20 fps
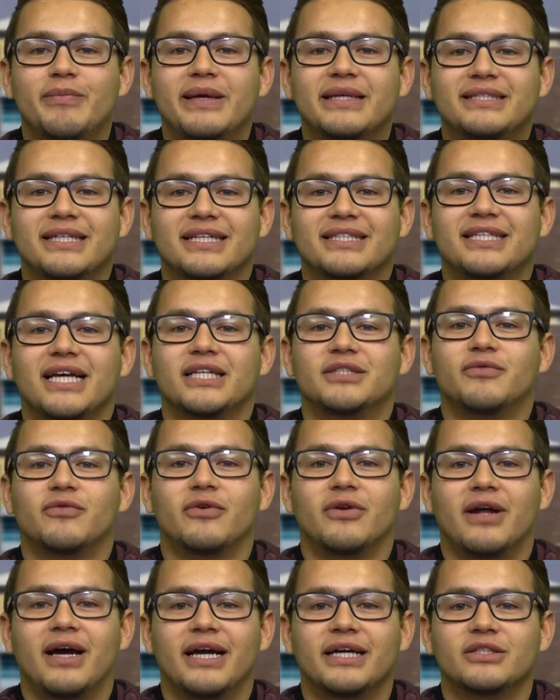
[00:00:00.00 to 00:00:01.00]
be
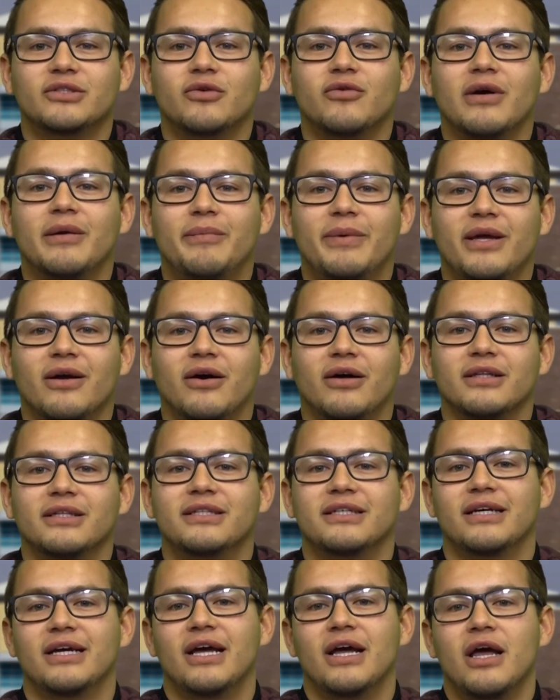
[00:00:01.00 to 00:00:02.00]
successful in high school and beyond.
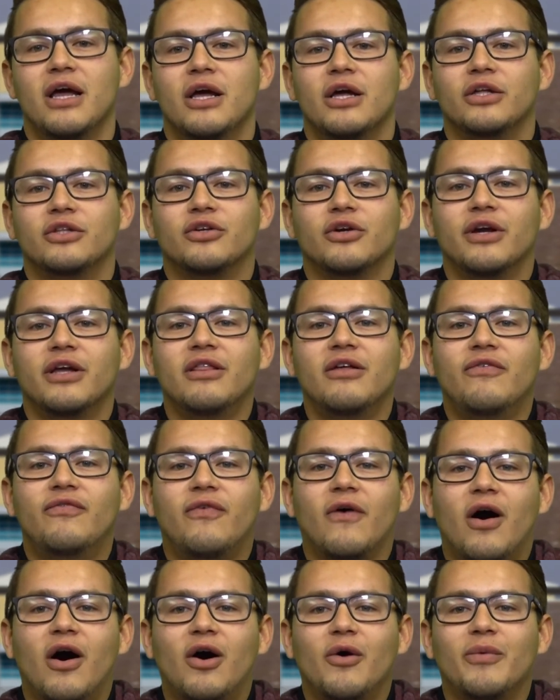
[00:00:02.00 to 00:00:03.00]
During the
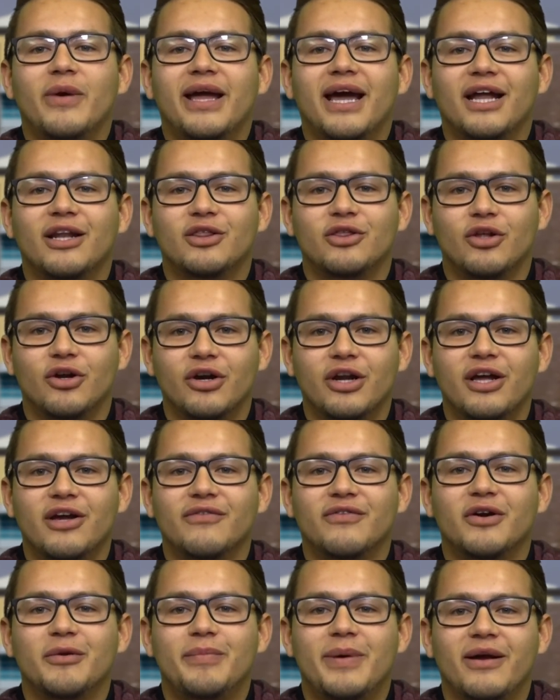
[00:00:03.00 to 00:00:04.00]
fall, we had thirty
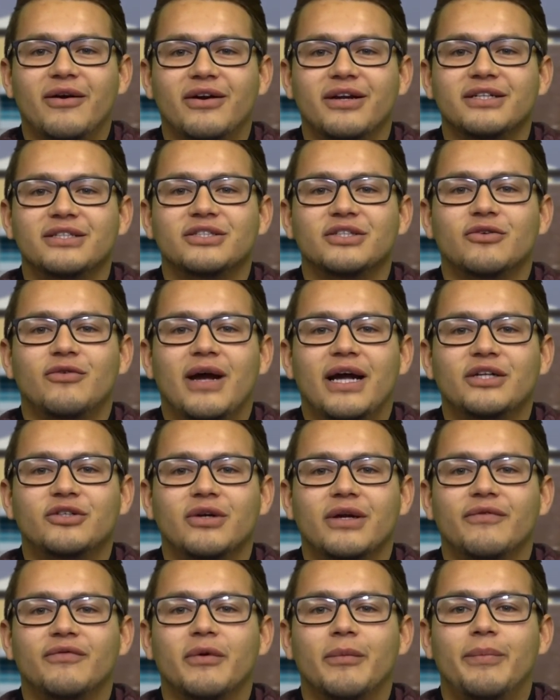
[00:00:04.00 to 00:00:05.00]
of our parents
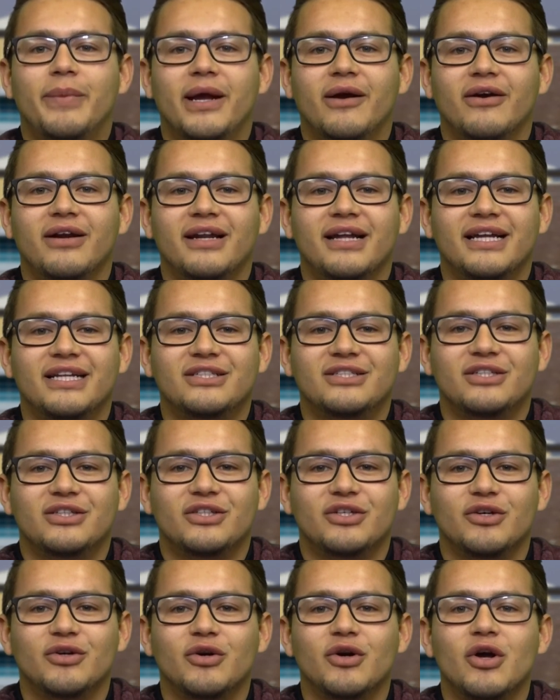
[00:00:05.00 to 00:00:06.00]
graduate from Parent
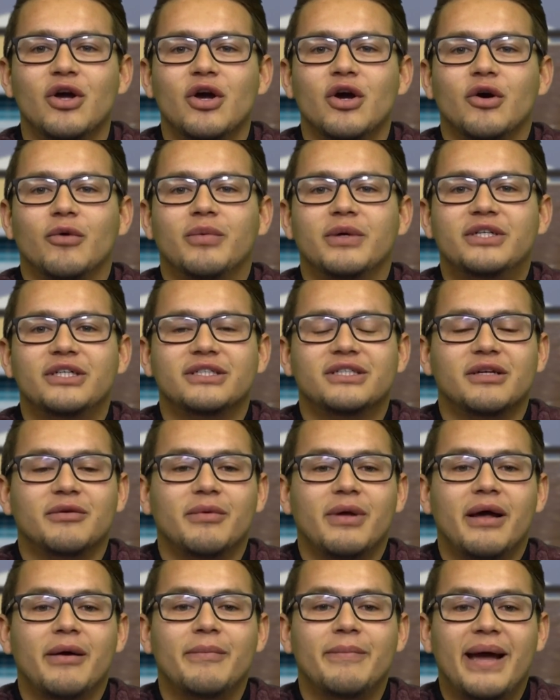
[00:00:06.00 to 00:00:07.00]
Institute, which is
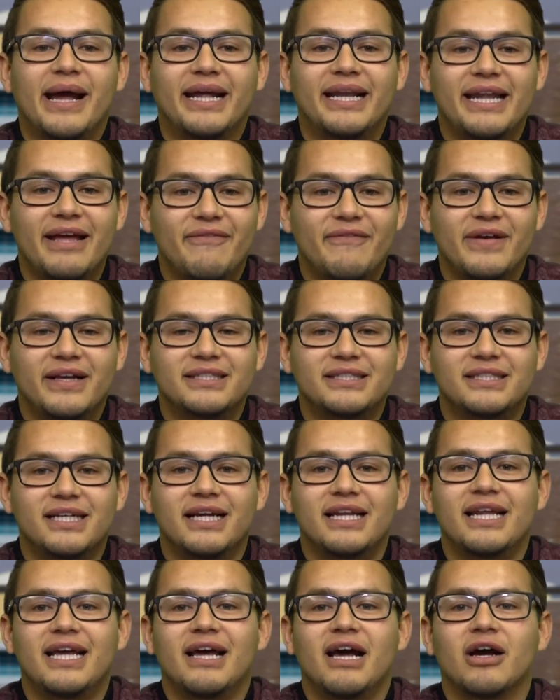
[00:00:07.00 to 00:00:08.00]
a, a
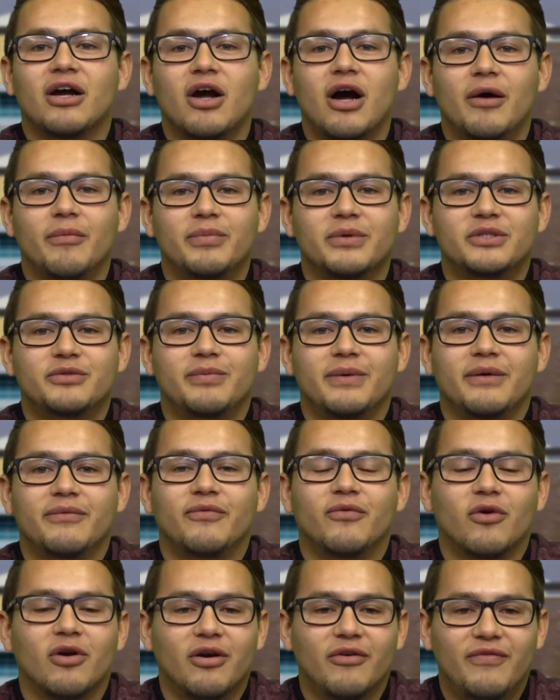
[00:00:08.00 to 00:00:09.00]
magnificent accomplishment
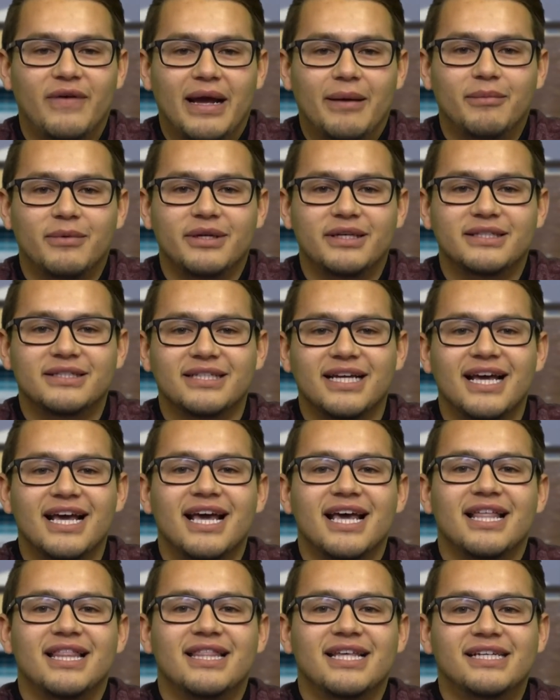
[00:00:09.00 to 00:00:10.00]
for our families.
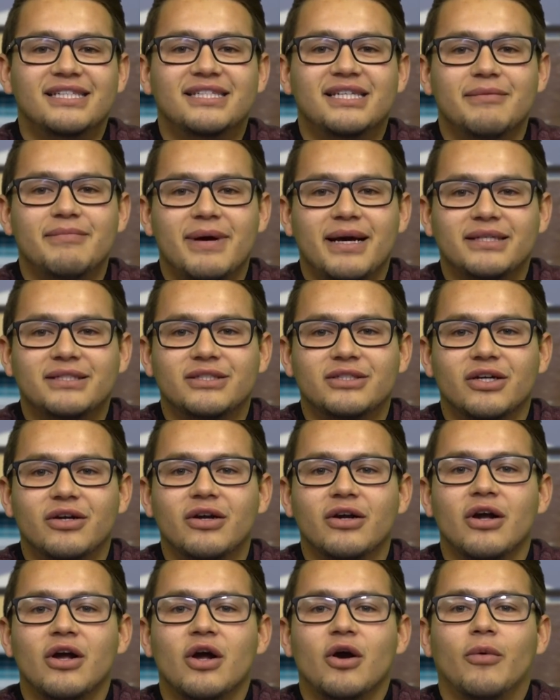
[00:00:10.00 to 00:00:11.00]
This
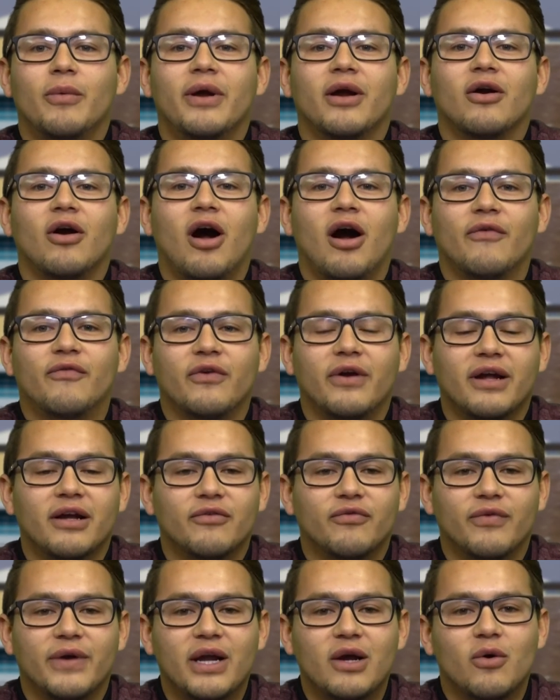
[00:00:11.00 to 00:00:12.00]
semester, we are offering
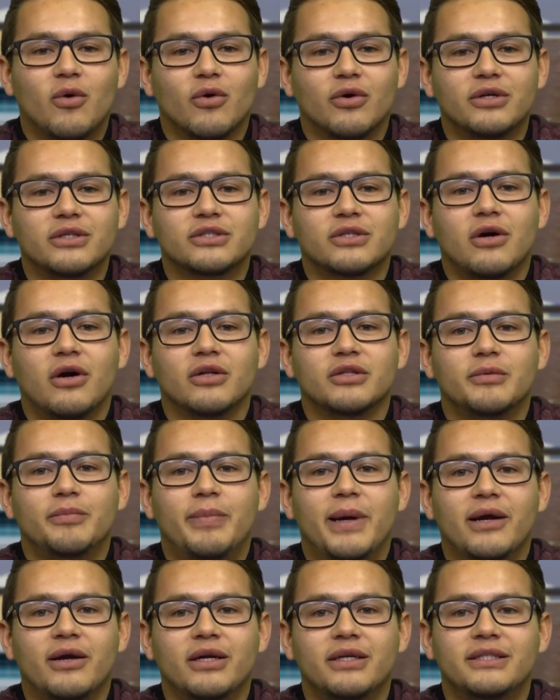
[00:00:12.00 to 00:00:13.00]
a free course called
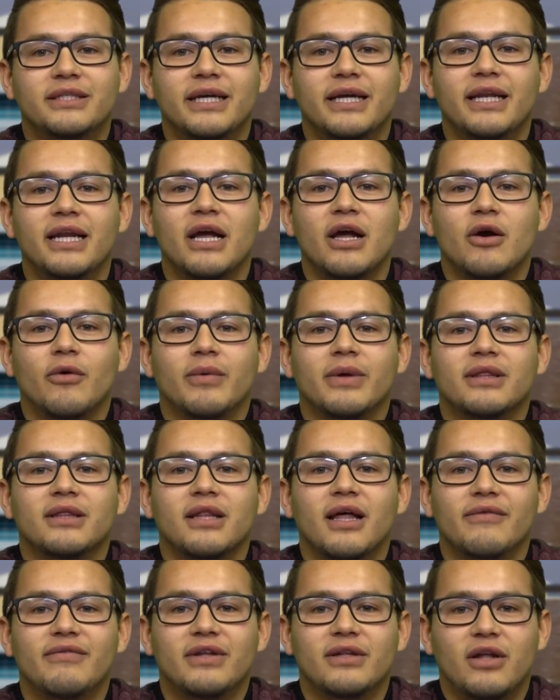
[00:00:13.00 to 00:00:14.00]
Parenting with
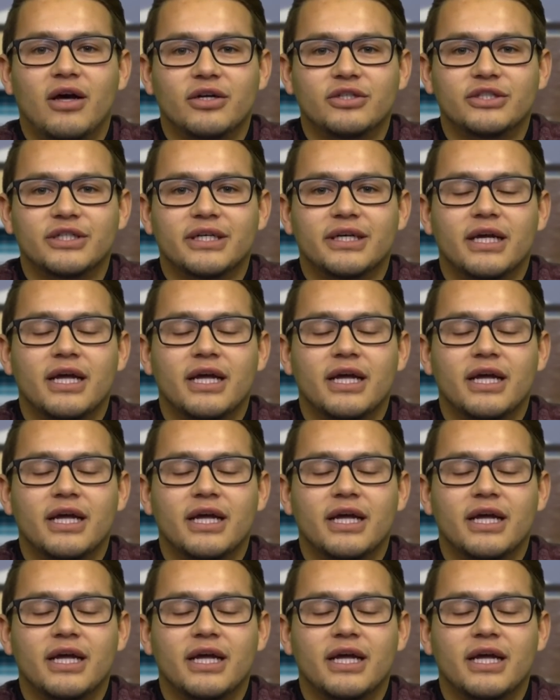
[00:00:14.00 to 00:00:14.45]
Love and Logic.